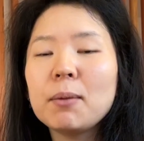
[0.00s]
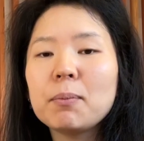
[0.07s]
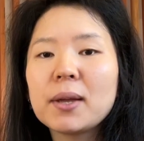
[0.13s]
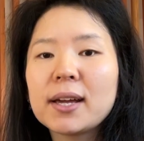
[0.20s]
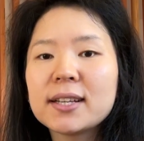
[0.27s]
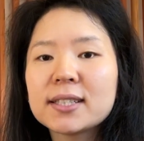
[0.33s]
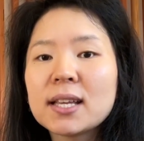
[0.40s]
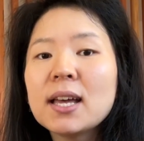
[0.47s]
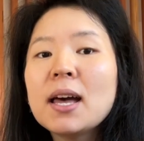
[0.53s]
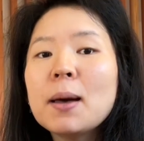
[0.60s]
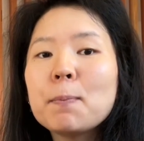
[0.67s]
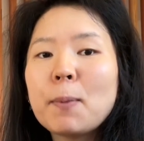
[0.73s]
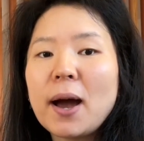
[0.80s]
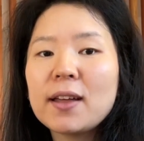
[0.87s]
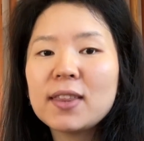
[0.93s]
because
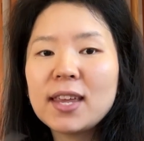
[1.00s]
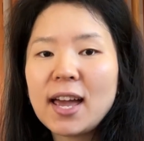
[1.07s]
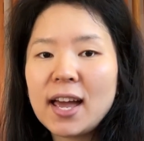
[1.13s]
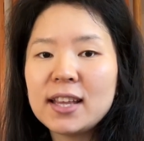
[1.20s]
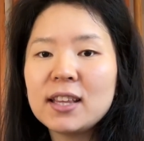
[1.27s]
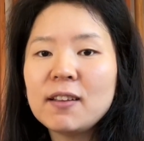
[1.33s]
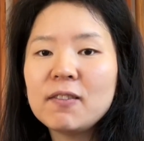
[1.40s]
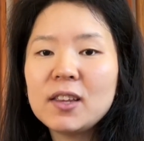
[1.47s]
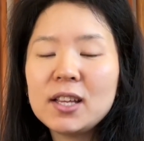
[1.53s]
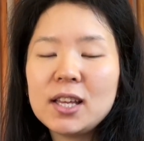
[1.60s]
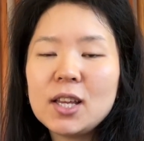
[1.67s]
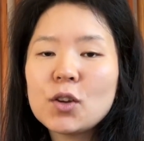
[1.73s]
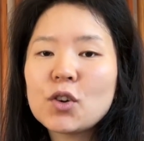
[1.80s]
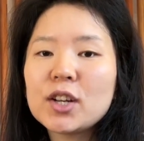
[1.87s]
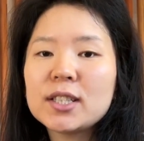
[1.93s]
by the end of the
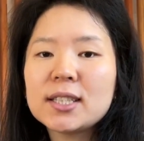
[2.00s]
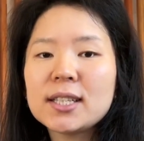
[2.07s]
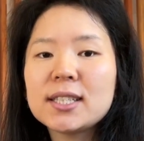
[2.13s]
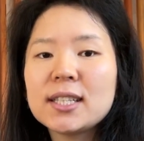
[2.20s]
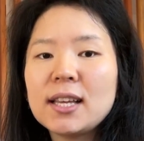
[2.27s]
decreases,